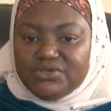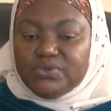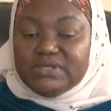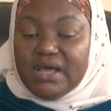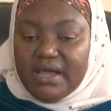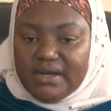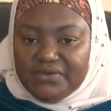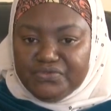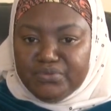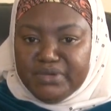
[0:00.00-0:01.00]
It was a high
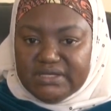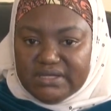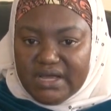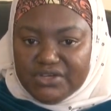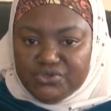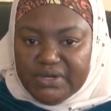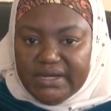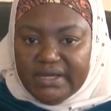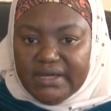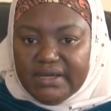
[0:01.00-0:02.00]
level meeting
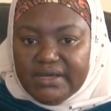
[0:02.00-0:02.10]
actually.